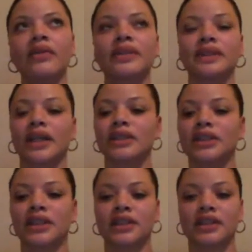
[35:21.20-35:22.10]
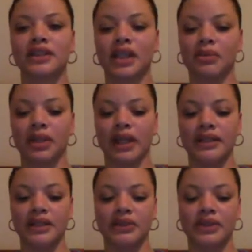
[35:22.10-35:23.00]
always thought she did a good job of that
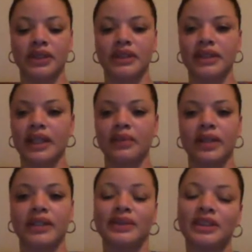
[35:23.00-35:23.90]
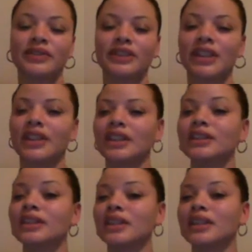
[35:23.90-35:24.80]
too, since day one. She
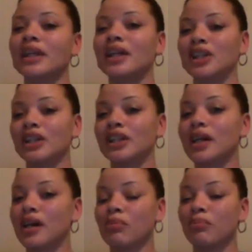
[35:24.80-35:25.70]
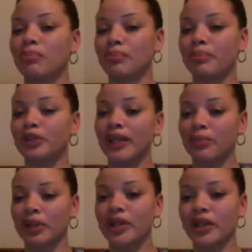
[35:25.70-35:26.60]
initially tried to
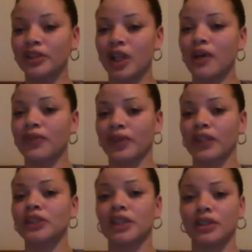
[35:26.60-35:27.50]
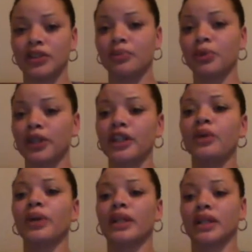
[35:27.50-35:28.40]
buck on Joffrey, and she learned pretty
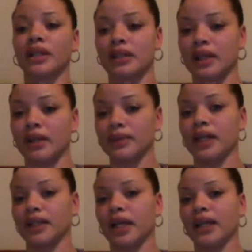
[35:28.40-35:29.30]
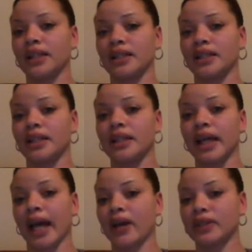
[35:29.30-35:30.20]
quickly that that was not a good idea. And the
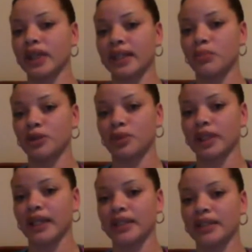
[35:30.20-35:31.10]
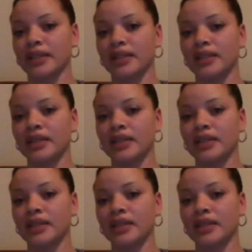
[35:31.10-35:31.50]
Hound kind of helped her with that.